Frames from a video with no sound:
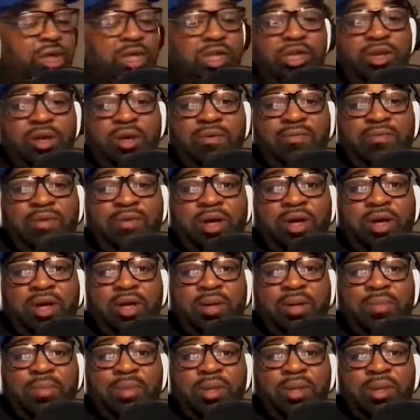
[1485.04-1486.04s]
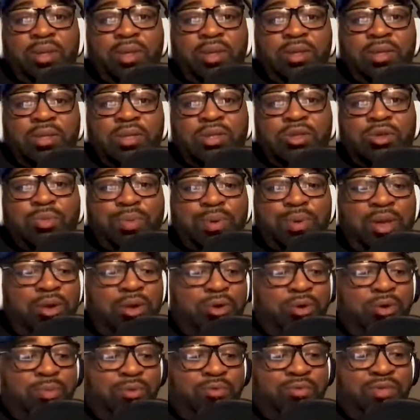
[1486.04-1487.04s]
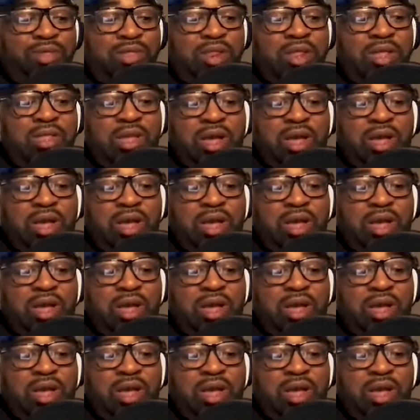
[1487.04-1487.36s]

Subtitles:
of superhero movies anytime